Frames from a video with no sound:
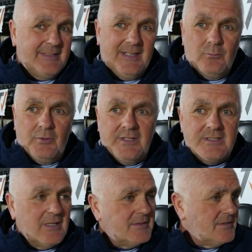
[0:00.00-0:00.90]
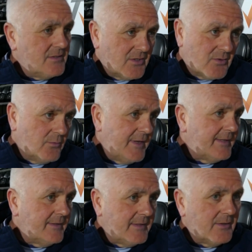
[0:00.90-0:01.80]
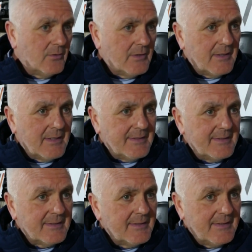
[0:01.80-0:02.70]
take one of the chances you create, you know, and